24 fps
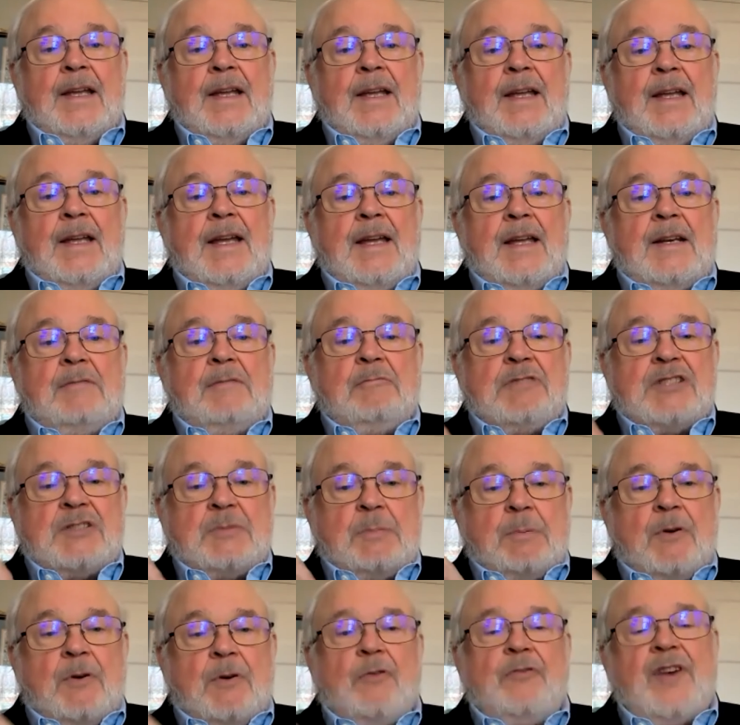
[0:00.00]
And it was
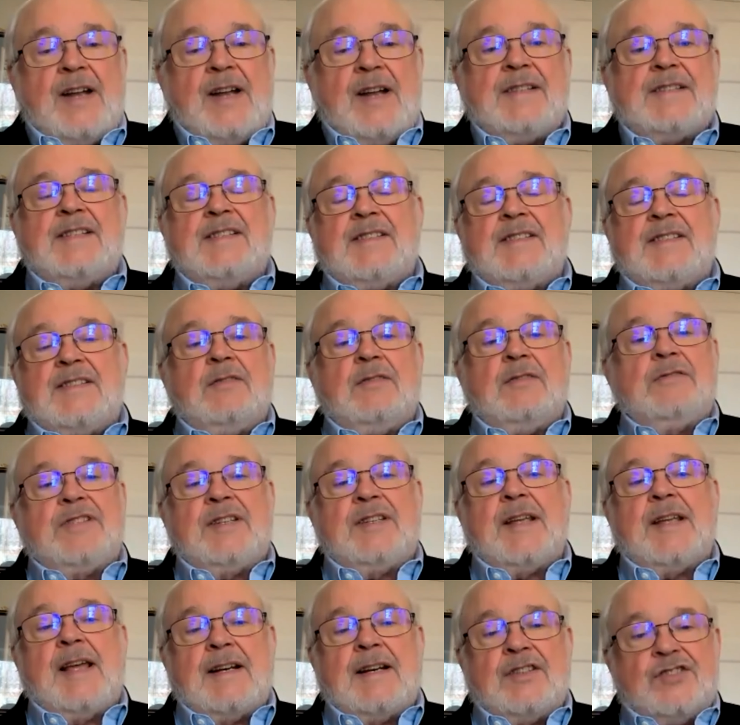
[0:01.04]
Pope Francis who
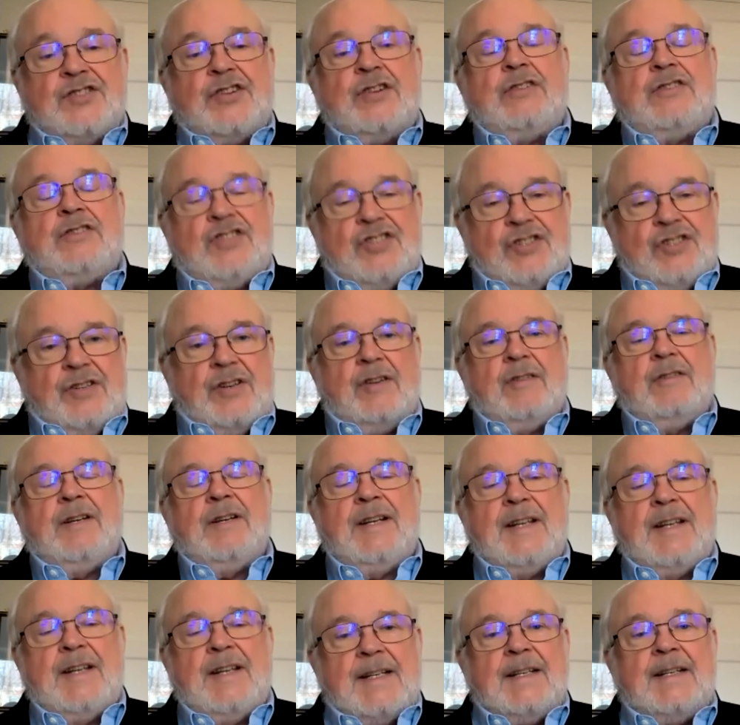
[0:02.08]
said a church
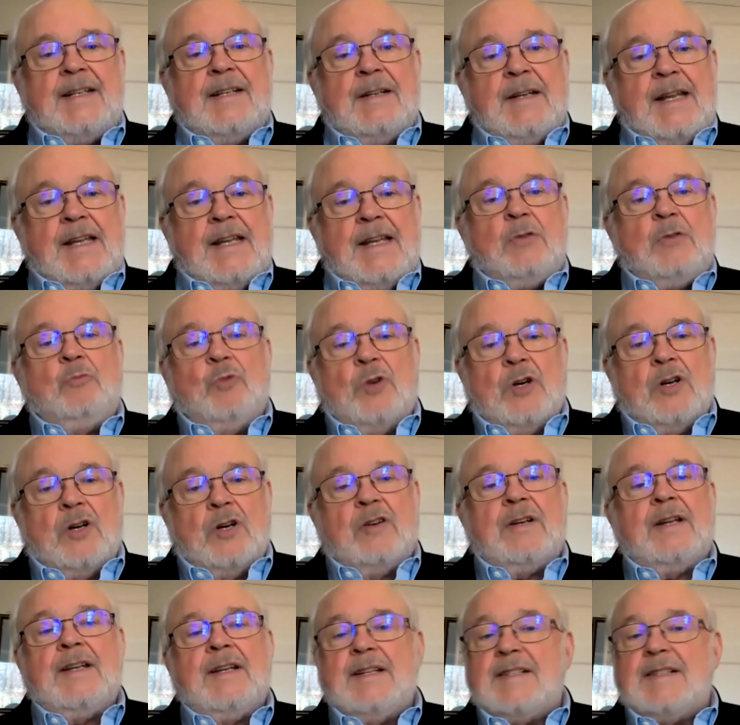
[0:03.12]
turned
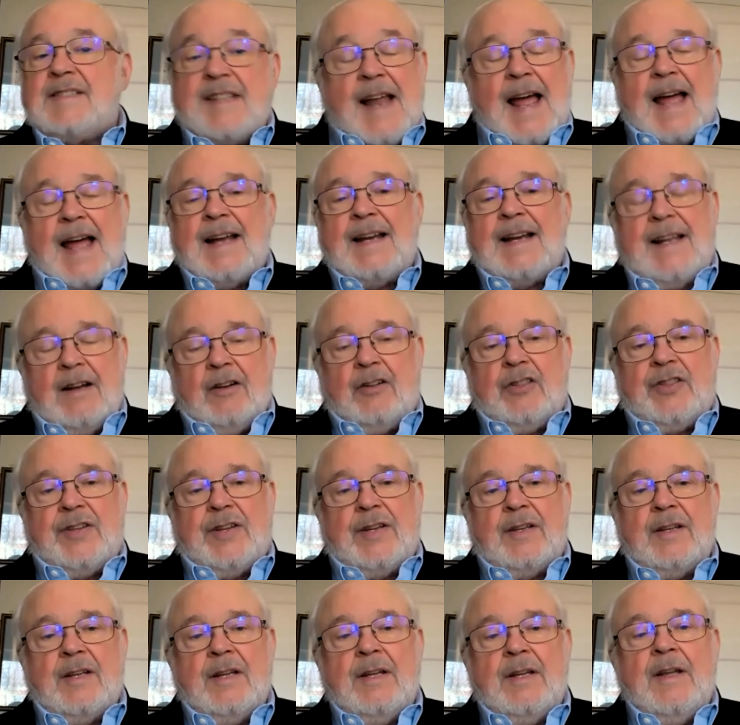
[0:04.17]
inward is not healthy.
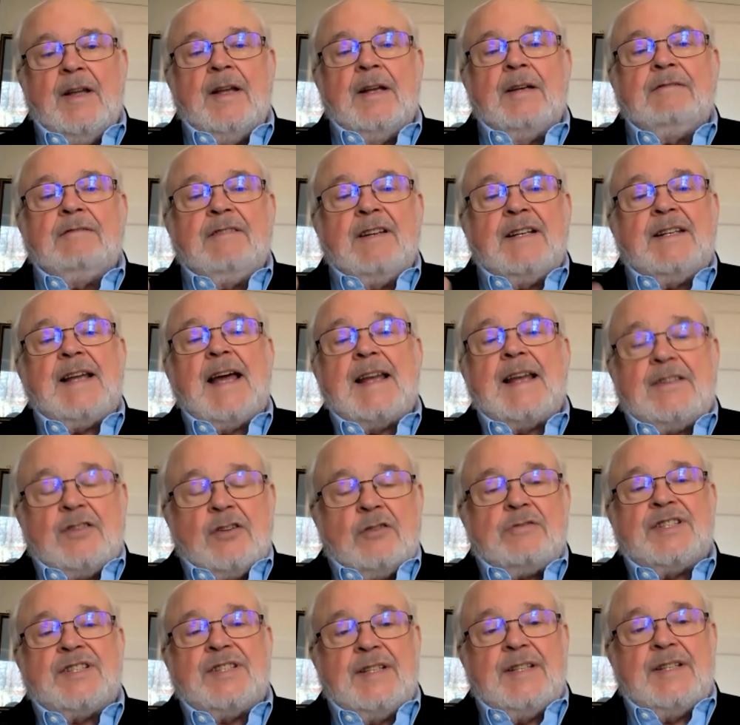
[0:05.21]

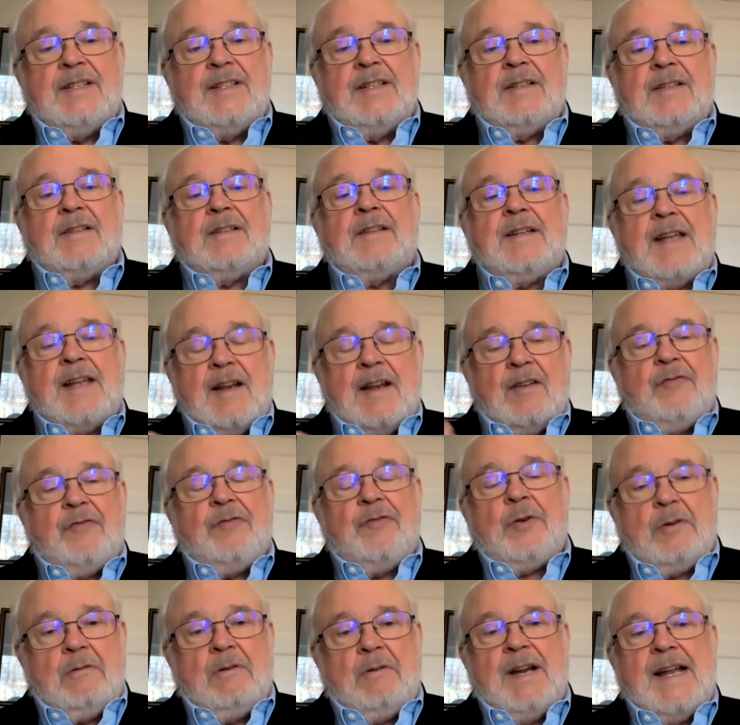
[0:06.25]
Laudato Si, care
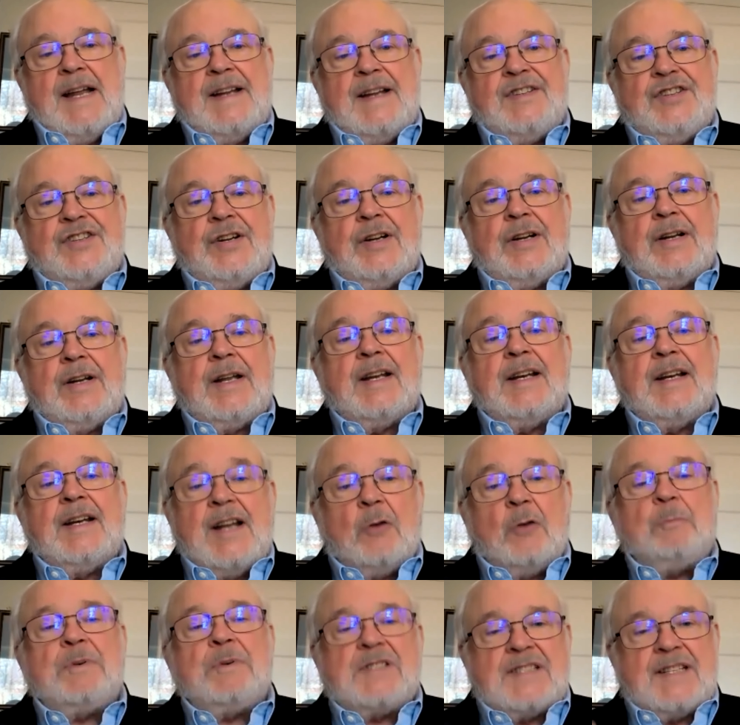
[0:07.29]
for creation, can
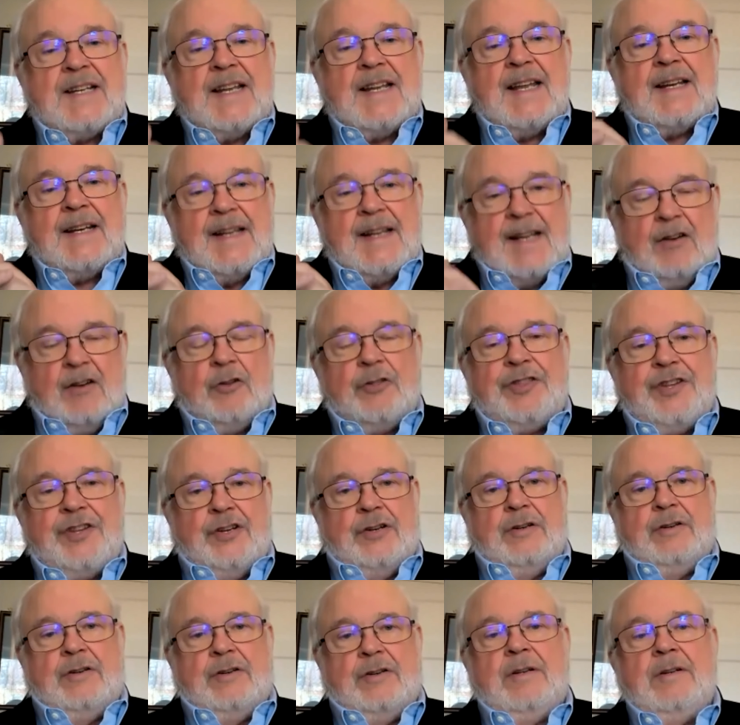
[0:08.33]
help us get
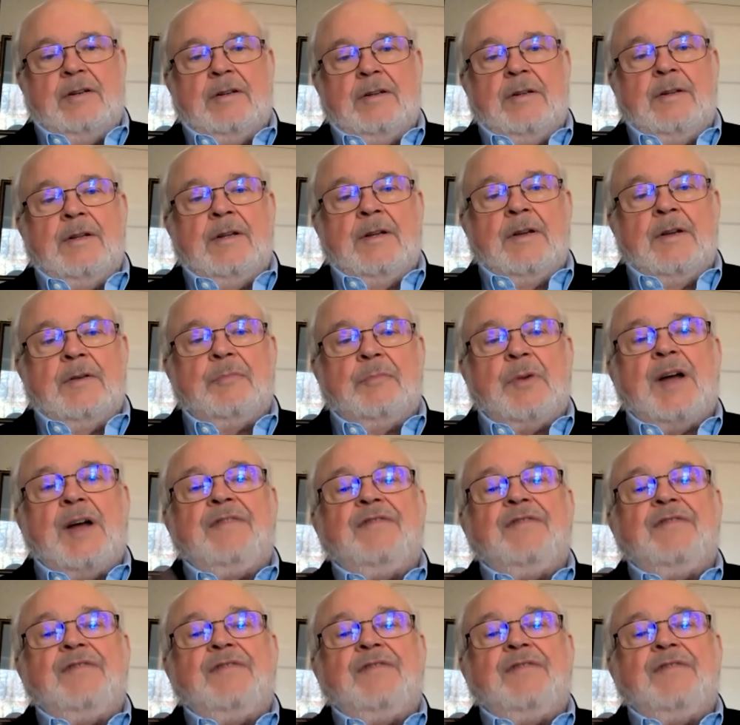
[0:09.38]
healthier by